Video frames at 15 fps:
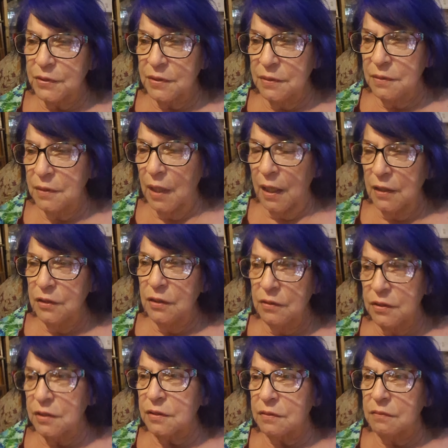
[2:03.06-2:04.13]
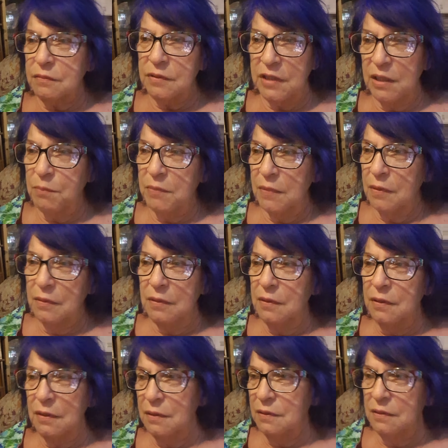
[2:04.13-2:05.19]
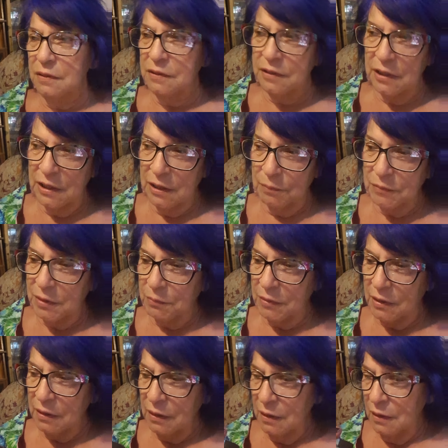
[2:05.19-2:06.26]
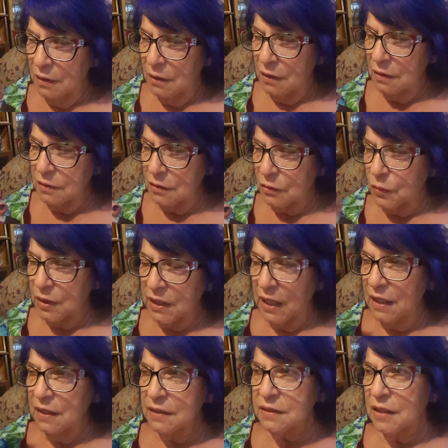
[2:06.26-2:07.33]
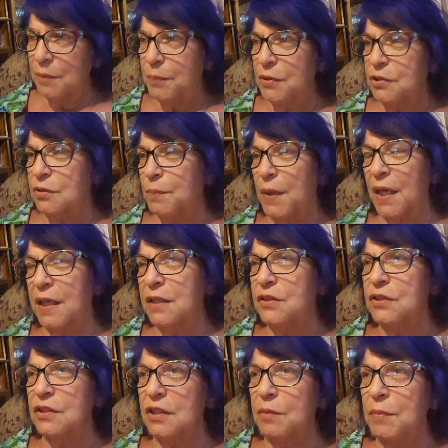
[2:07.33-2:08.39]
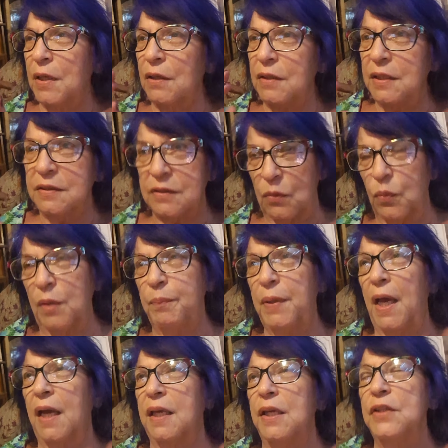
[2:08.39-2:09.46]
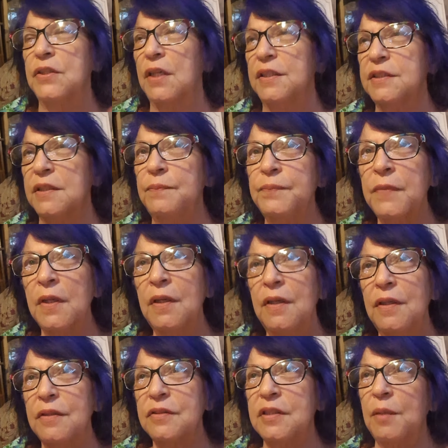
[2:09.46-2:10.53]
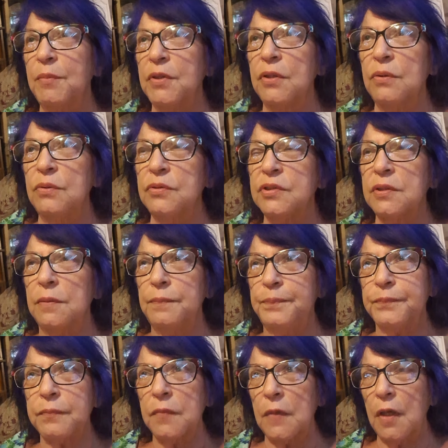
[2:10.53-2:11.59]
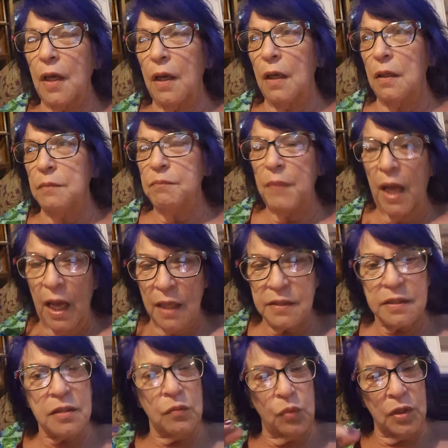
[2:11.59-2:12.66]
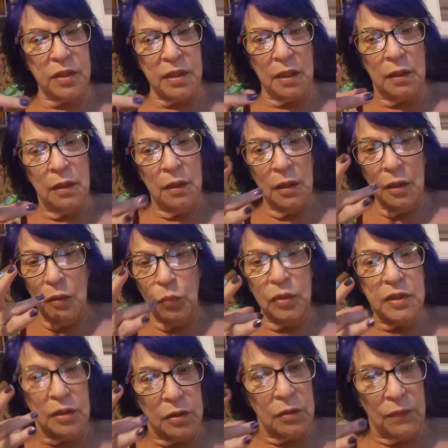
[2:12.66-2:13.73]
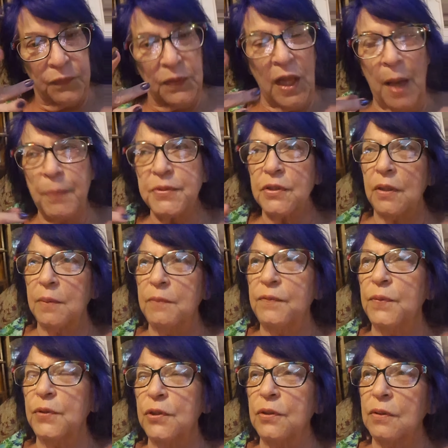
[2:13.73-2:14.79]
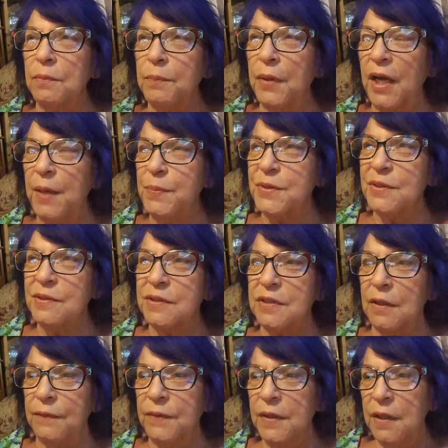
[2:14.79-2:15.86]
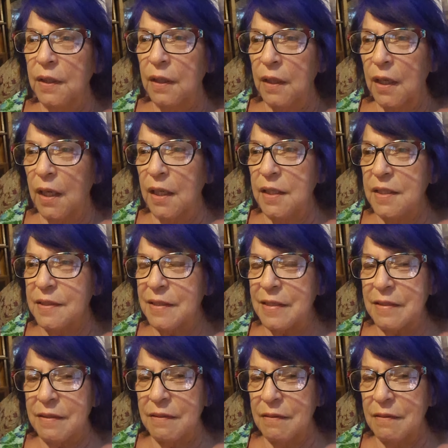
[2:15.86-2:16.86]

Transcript: and just DM'd him a little quick, hey, listen, I put your package in the mail. And he said, what package? And I said, some of those masks with the little flaps on them for your pipes and stuff. And he said,